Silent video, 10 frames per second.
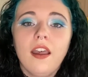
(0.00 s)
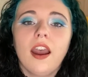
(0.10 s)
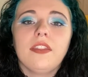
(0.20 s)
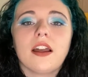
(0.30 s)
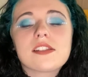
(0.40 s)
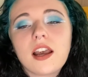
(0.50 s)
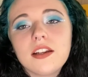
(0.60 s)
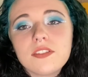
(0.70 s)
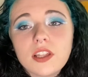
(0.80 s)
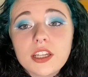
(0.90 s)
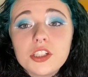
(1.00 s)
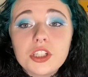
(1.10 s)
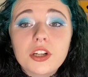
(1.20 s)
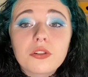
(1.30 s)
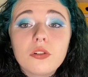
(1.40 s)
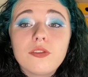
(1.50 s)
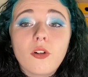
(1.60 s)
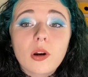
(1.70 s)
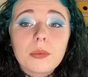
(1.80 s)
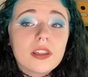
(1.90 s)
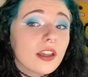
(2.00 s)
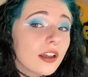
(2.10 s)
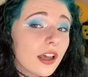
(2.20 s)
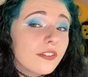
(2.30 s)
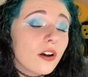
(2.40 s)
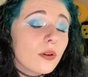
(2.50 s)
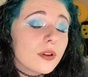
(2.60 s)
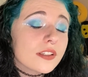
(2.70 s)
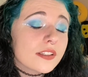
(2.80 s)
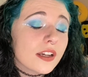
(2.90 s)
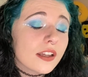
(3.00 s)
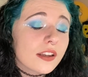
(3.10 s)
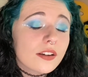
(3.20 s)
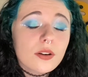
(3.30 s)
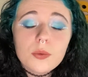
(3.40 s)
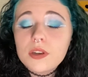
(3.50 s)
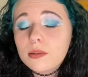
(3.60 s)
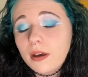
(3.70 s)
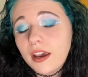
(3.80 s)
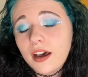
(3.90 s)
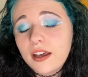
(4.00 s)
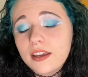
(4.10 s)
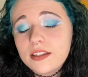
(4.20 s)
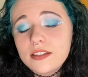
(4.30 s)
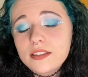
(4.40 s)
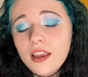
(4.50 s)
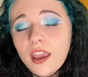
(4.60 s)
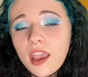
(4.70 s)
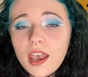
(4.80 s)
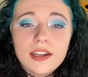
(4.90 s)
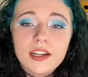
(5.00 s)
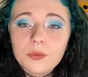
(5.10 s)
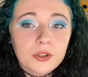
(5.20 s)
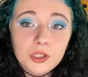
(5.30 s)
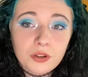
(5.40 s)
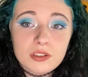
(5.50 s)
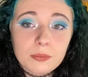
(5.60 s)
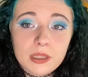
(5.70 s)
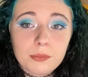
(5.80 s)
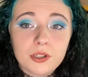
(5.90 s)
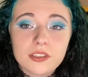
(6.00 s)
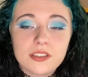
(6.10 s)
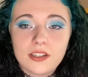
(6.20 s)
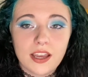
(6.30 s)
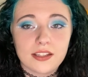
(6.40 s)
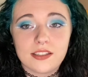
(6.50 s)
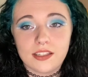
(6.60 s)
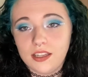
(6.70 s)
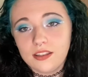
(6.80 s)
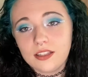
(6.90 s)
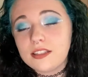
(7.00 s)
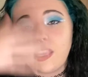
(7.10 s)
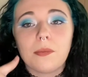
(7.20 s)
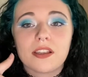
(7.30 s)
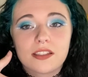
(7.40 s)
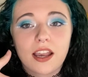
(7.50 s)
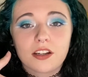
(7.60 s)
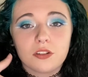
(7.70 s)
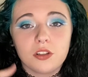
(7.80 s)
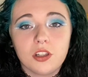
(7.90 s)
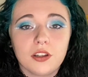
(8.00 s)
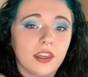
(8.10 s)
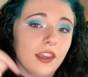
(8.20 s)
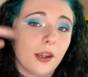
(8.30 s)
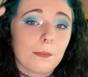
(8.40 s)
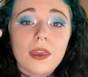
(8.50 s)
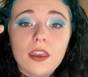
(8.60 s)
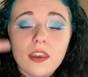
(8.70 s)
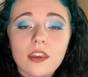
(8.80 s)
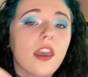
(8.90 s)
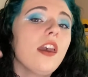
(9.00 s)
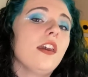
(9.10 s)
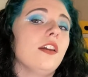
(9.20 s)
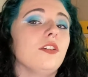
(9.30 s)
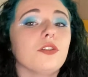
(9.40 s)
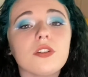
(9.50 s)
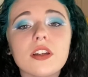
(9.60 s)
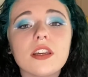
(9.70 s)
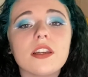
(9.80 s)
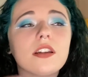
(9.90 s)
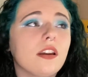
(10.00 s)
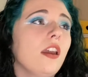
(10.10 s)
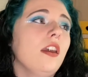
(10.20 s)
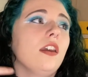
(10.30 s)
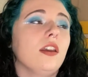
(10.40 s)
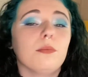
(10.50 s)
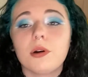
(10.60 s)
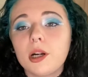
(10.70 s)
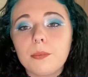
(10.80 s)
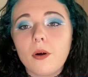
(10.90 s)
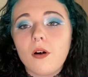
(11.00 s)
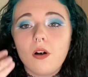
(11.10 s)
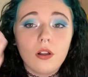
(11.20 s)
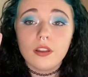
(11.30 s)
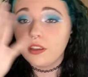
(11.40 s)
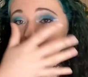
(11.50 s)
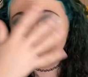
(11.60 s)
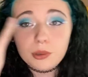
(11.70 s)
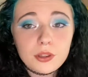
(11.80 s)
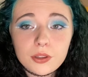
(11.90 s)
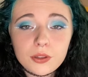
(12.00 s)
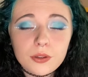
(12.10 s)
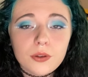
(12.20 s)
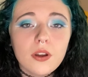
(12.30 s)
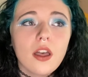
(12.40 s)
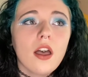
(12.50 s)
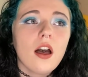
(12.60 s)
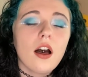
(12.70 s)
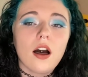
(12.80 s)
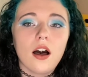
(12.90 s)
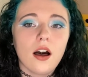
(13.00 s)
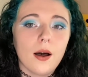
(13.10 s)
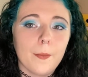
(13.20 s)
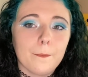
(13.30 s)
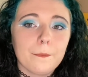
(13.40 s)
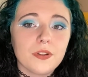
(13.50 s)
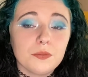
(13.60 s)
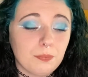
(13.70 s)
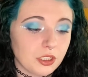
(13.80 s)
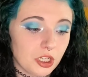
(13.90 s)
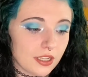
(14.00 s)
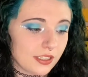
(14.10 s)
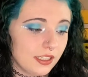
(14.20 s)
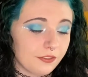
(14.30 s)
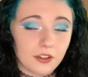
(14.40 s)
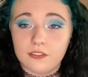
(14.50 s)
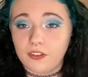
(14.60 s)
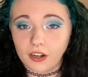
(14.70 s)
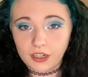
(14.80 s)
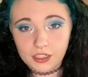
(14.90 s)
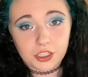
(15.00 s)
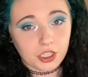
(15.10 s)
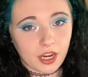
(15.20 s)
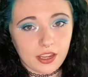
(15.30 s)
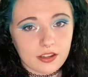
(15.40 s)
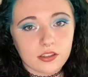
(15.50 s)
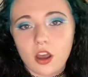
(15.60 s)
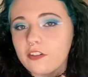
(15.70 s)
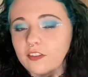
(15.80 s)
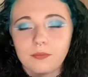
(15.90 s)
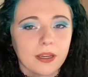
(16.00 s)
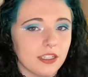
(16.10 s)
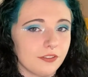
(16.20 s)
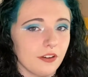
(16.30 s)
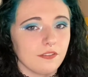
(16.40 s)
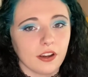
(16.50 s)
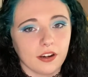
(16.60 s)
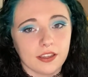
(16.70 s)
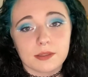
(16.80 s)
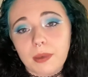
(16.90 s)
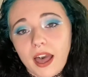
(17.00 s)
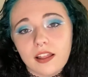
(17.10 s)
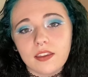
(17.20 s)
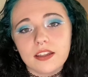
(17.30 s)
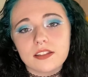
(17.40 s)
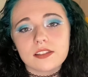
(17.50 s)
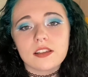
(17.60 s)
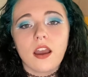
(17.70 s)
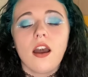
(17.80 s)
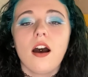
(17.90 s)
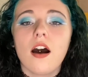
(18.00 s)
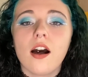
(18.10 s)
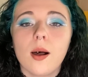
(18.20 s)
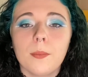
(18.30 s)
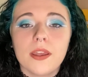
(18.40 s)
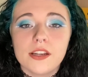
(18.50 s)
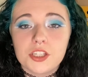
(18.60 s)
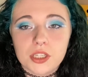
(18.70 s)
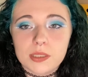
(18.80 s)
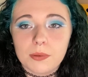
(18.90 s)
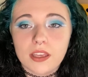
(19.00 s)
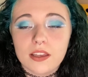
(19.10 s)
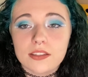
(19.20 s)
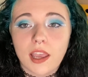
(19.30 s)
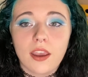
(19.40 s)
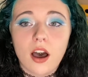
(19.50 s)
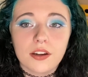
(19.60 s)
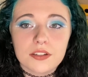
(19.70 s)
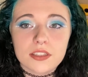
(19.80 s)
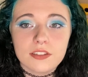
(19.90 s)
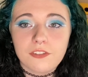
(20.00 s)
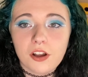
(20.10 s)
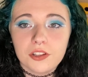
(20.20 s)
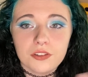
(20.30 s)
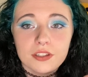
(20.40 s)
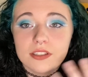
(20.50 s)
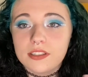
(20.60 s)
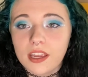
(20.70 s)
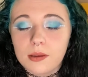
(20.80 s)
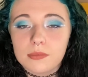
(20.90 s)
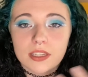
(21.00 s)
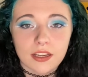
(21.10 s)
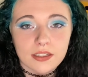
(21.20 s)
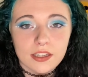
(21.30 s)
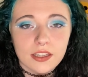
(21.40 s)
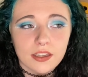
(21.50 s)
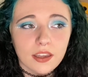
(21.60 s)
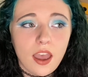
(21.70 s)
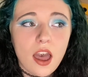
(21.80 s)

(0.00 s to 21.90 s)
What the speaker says: And that's kind of like a general formula I've always done with my eyes. And anyone who knows me in person has seen the same exact look in pink, in green, in purple, in blue, but just different various shades off of my different various palettes. And it's just because I honestly follow this same technique.